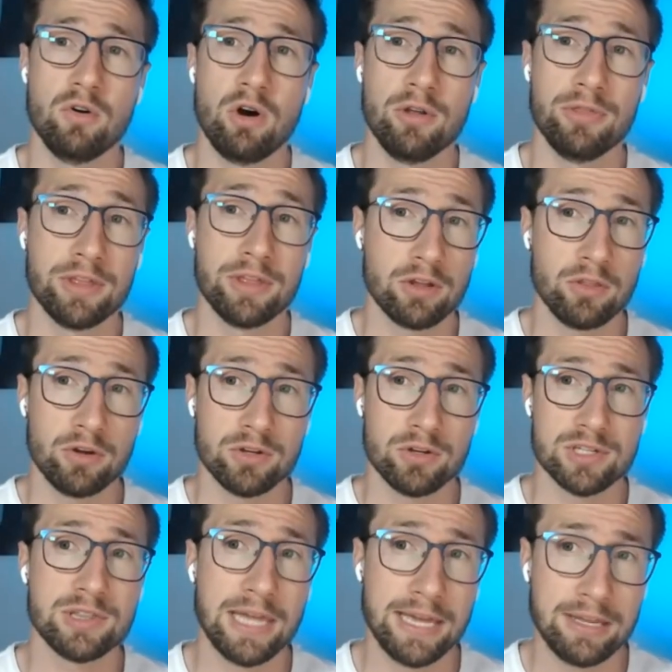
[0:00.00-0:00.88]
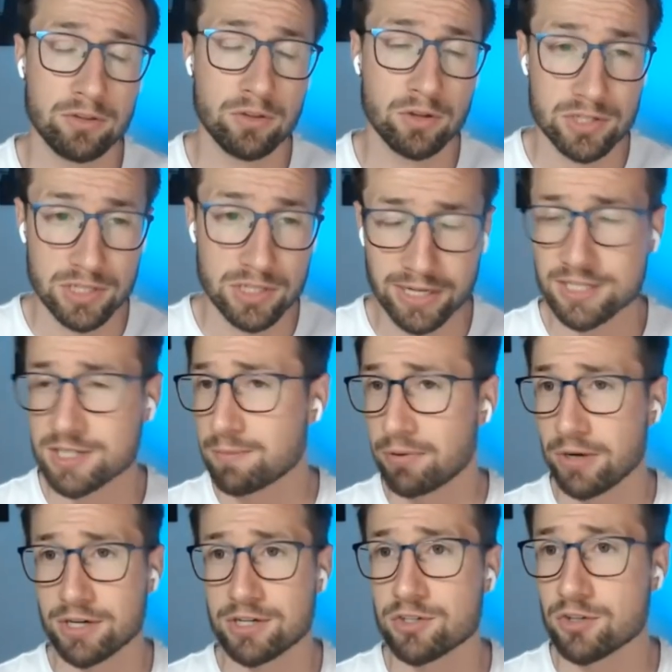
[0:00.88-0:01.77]
on the, those, those clicks,
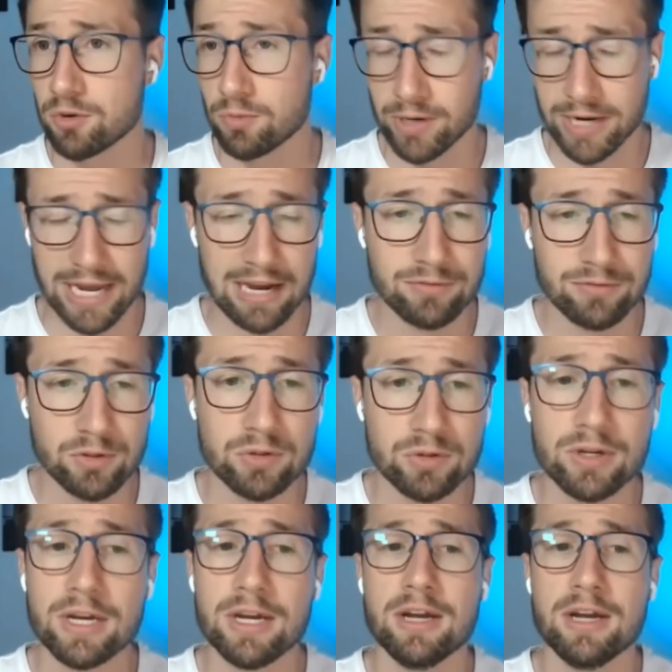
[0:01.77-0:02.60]
impressions, or what have you.